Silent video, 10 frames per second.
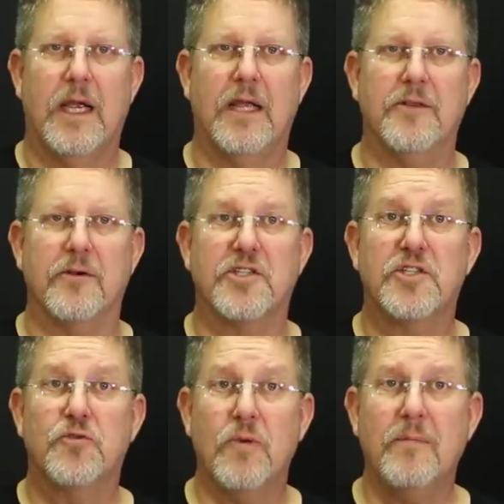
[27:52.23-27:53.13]
And they're
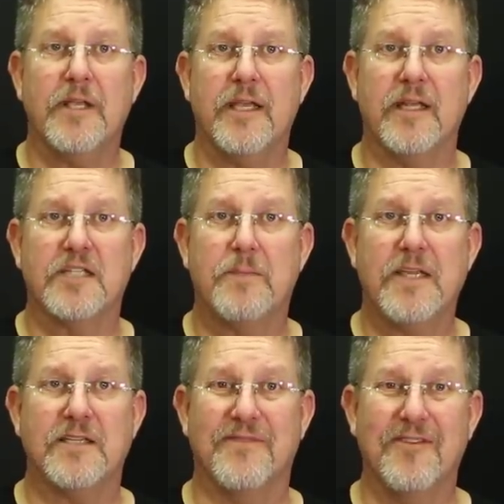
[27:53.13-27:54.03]
extremely
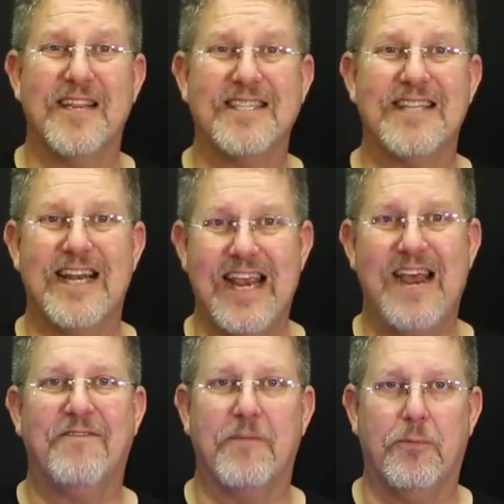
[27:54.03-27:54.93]
inexpensive. They're less than
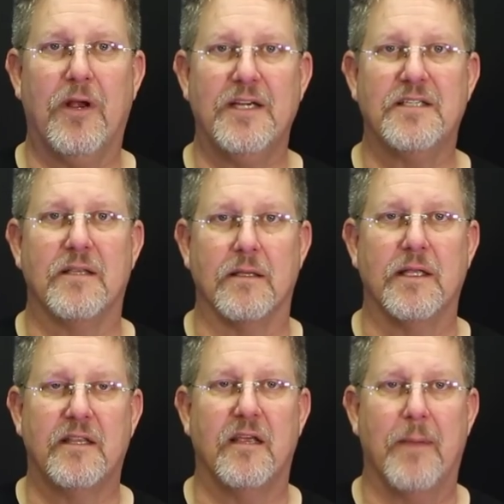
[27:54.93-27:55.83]
half the price of the
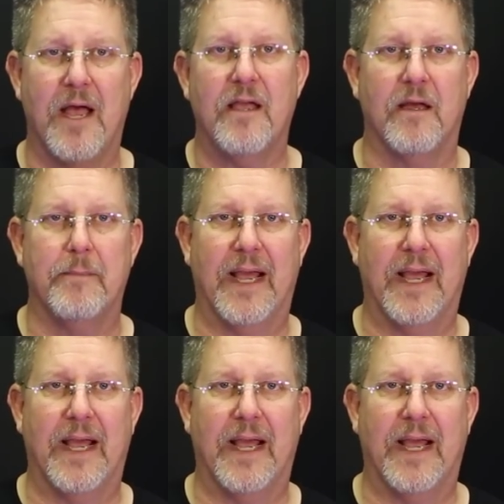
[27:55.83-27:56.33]
lithium-ion